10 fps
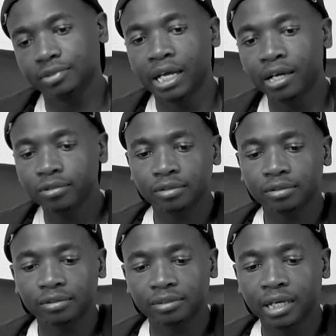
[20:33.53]
And
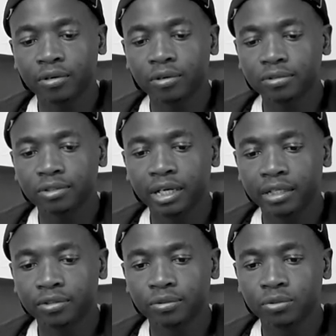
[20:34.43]
I also
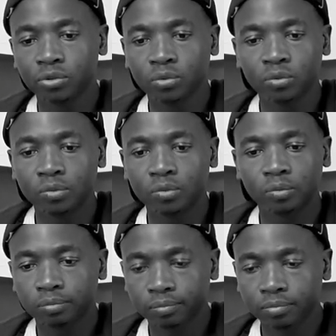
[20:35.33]
had to do
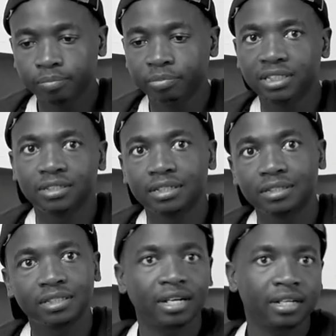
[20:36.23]

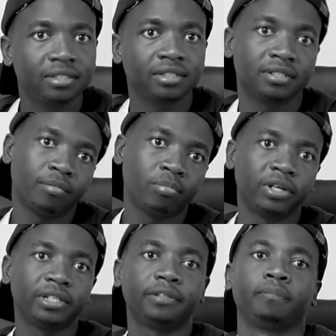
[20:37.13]
business studies at some
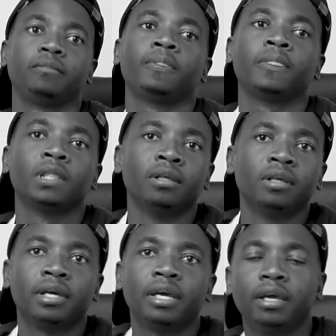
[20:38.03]
point.
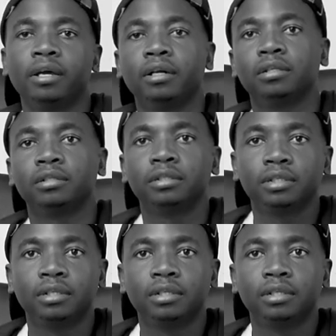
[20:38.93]
And